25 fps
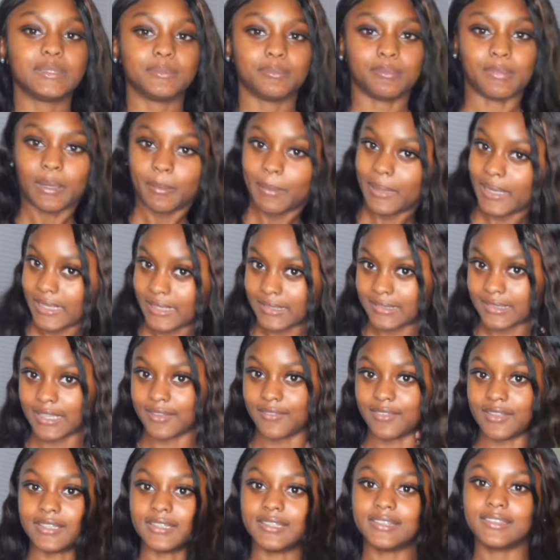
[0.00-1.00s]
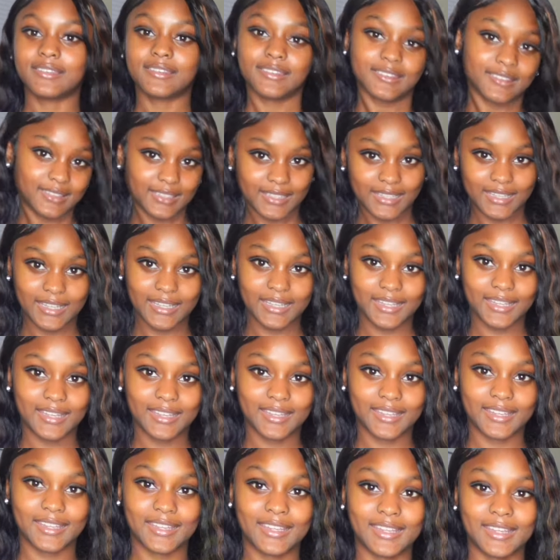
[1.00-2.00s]
my body's giving tea.
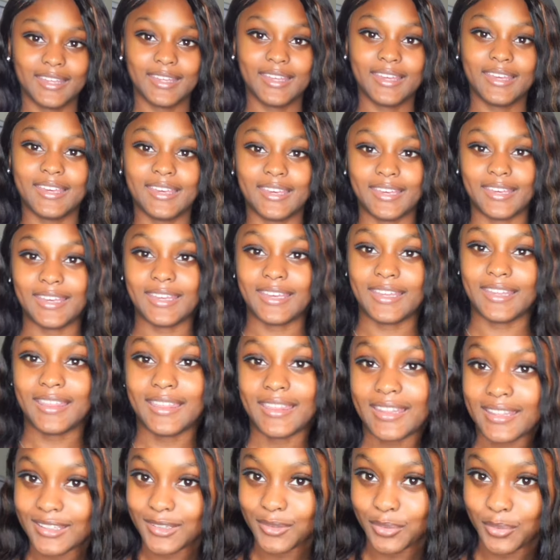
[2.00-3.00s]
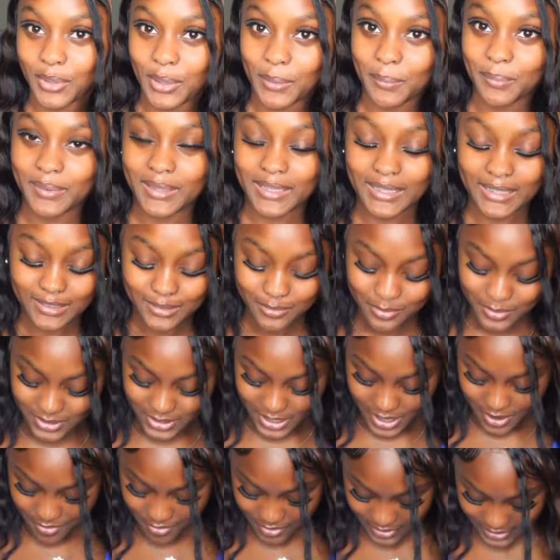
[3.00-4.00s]
And this one-piece, which
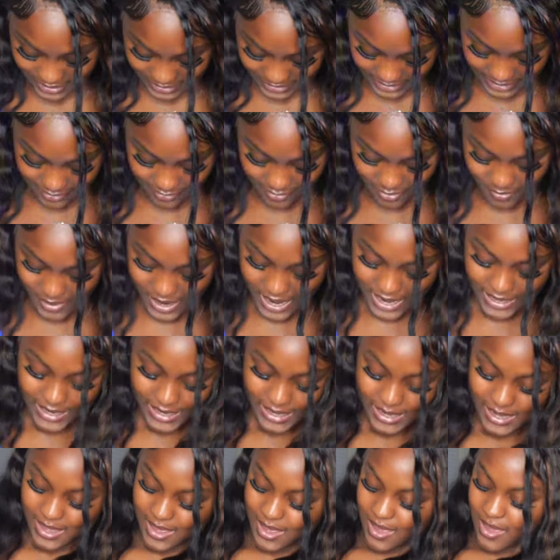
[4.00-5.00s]
I really love about it,